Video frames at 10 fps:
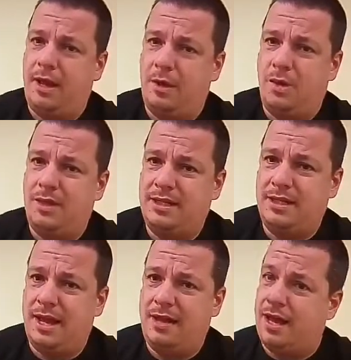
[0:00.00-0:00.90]
And once
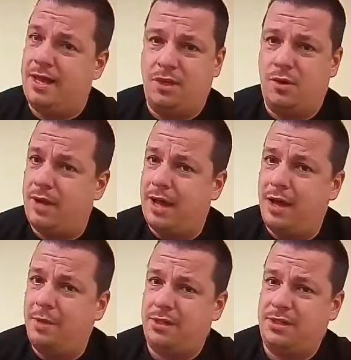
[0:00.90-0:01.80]
again, I don't know
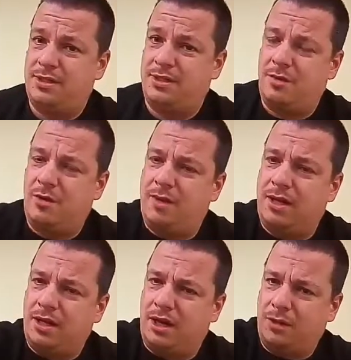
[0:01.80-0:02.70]
how to press this stuff. Oh
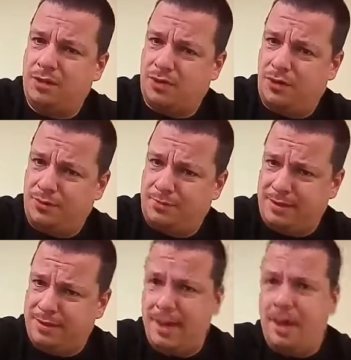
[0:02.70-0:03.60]
my god, what's wrong with
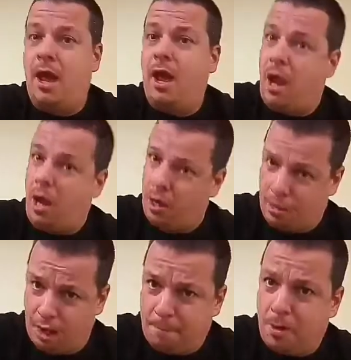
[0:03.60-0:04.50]
me?
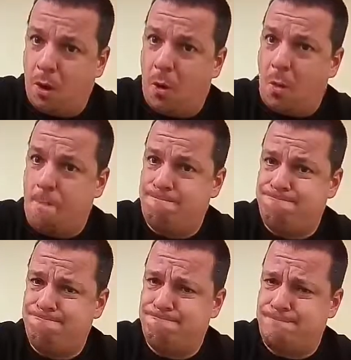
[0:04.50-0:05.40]
And upload.
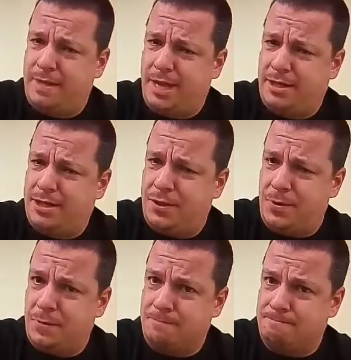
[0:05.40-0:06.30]
Take
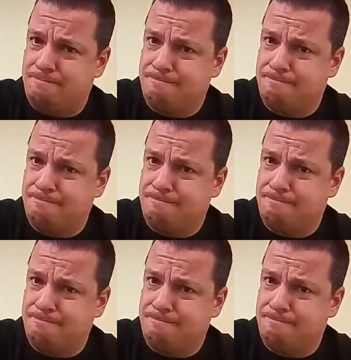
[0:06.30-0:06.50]
two.